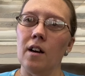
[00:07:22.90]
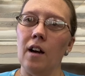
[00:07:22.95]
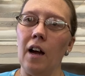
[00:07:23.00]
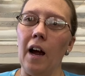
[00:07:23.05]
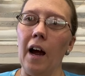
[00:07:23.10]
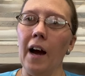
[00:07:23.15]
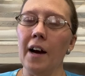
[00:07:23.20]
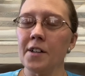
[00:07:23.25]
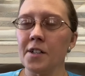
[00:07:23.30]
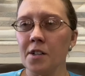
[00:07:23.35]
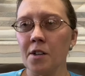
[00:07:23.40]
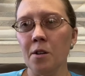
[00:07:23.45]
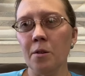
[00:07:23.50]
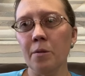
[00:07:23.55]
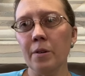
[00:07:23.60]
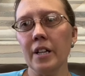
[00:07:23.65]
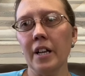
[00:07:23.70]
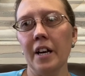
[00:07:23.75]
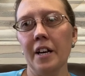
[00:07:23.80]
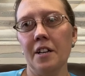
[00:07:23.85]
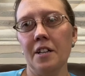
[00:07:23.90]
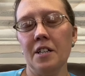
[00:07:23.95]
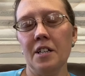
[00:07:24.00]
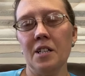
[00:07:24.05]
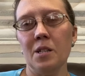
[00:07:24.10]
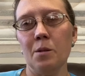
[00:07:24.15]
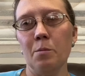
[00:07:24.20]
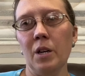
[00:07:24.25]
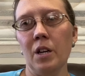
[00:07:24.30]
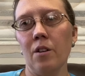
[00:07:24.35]
ask who would like to
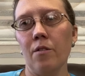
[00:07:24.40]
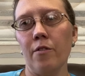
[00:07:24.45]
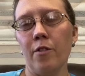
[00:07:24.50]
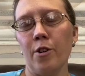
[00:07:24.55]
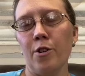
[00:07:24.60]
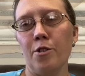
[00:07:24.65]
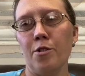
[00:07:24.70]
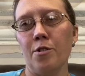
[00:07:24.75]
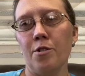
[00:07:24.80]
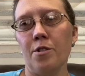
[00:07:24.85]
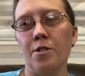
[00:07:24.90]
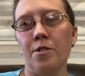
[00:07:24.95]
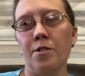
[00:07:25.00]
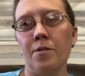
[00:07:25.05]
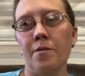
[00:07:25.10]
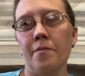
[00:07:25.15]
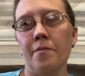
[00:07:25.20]
speak first.